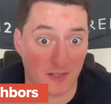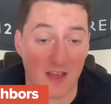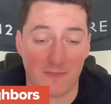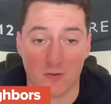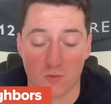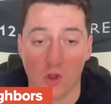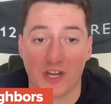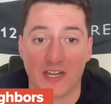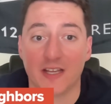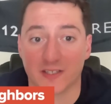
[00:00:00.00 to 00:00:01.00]
have been really
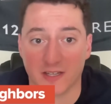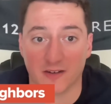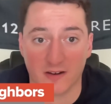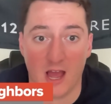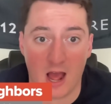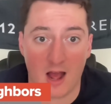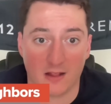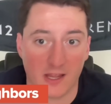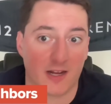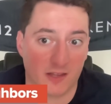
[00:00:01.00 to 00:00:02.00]
decent
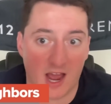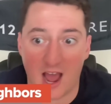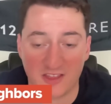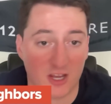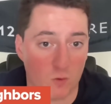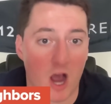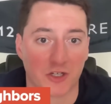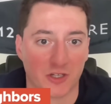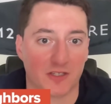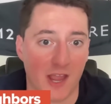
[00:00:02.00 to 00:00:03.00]
lately. I think
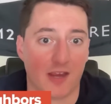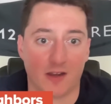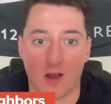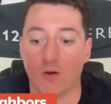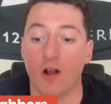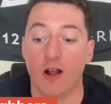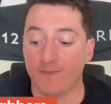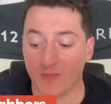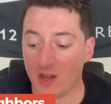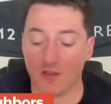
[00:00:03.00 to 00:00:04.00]
Washington State, I know
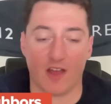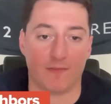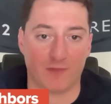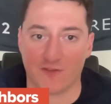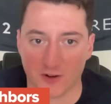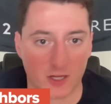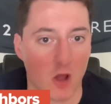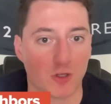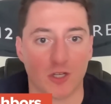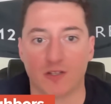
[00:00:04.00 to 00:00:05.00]
they've had different
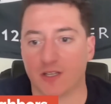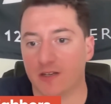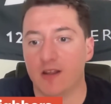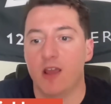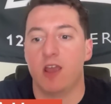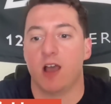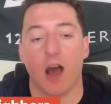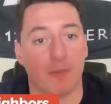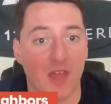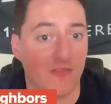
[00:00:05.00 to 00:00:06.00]
coaches,
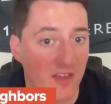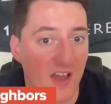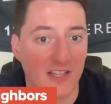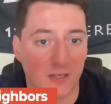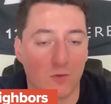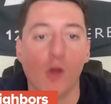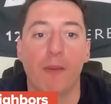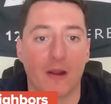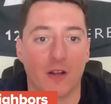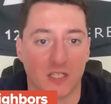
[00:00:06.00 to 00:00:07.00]
but they've had some real
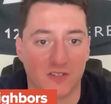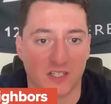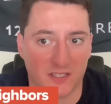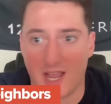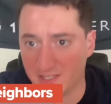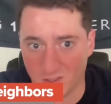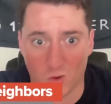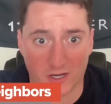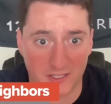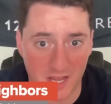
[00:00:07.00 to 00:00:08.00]
periods of success. And
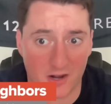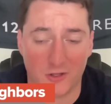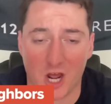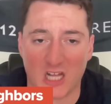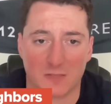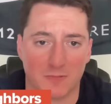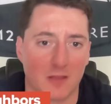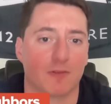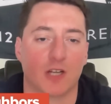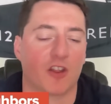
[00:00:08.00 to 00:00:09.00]
Oregon State under Jonathan
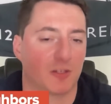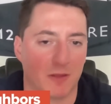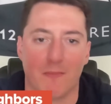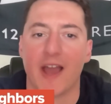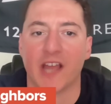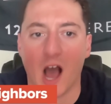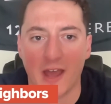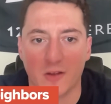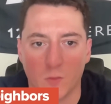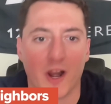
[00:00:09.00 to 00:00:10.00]
Smith, my God,
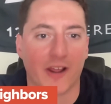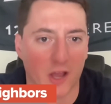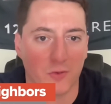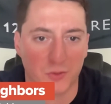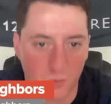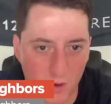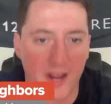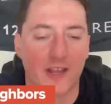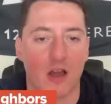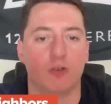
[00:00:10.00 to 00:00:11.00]
what
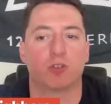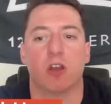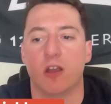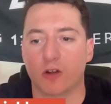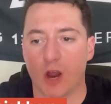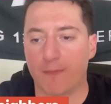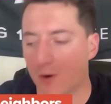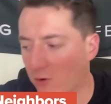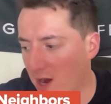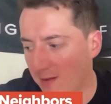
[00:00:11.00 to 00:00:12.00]
a coach, great
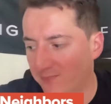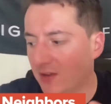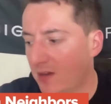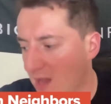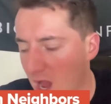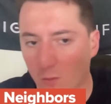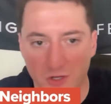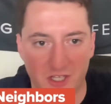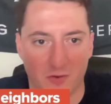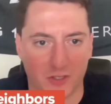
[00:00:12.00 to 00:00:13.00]
program. We're
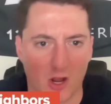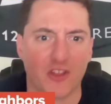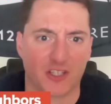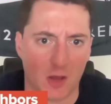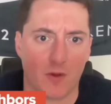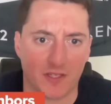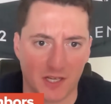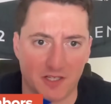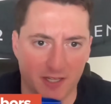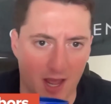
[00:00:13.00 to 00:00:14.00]
seeing what they're, I think, 10-win
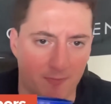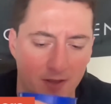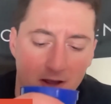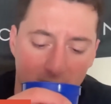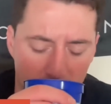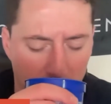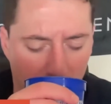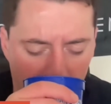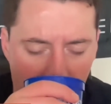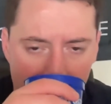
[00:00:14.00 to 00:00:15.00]
season again this year
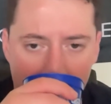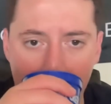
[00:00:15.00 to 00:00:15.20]
for them.